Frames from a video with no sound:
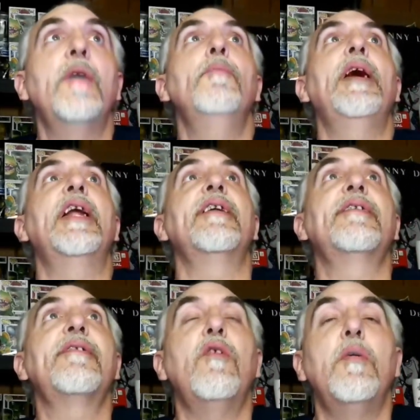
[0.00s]
would have made
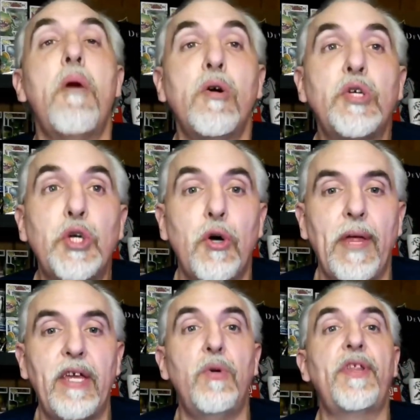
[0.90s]
it so
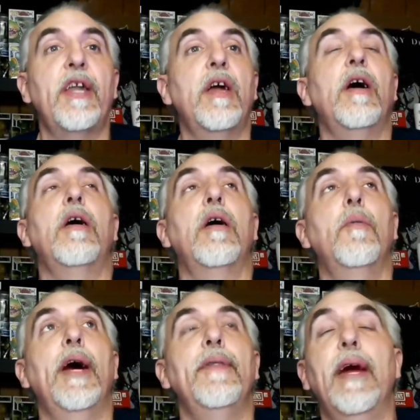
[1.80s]
emotional that you would have said,
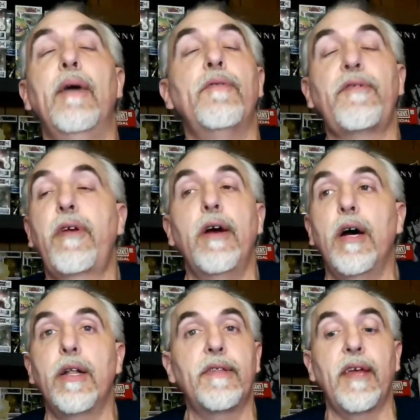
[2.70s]
oh, man, that was
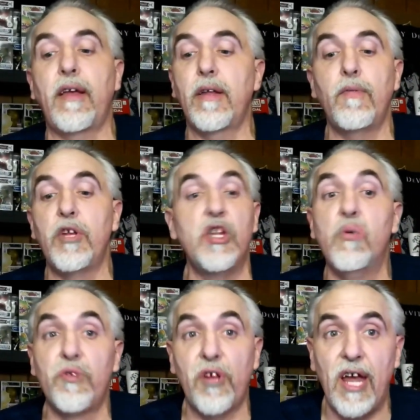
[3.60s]
good. It's like you
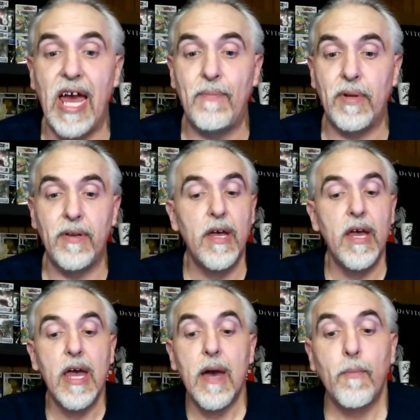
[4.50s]
knew what was going to happen.
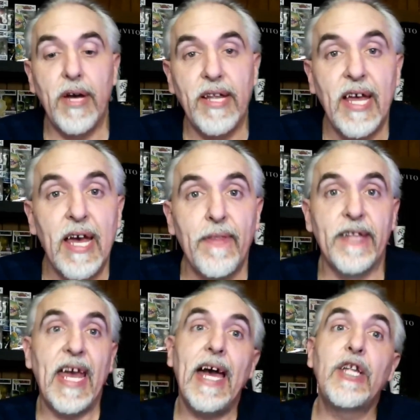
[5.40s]
But
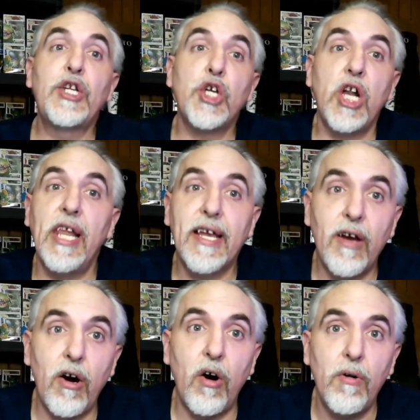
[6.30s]
the dad should have
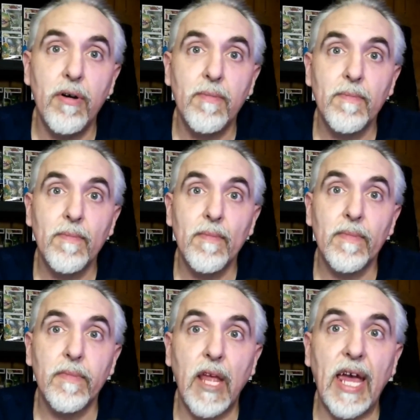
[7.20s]
let go
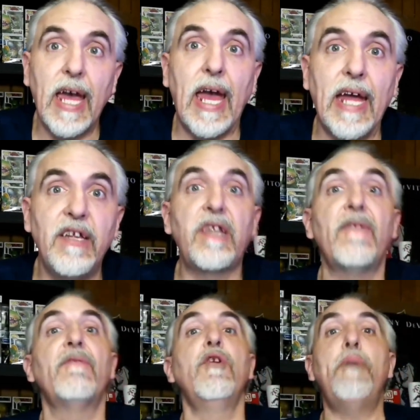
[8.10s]
and
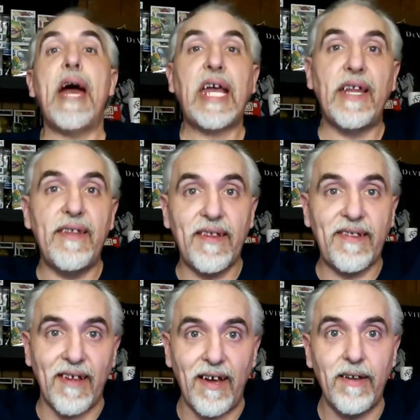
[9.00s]
just flew back into
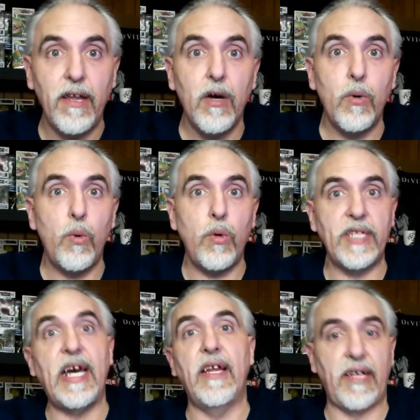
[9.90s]
the sun
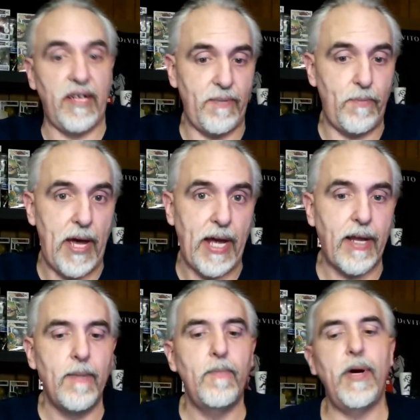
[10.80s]
with a dialect on his
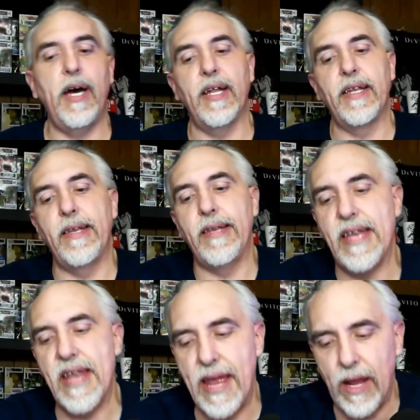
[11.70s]
back. But
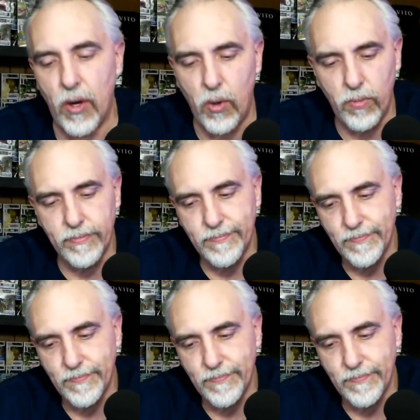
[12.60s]
no.